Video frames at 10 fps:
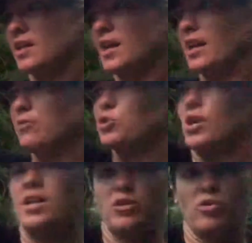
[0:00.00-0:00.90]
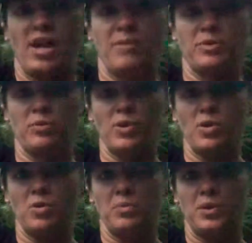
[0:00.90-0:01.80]
and I'm trying to grab the
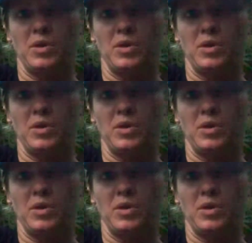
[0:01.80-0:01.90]
rope,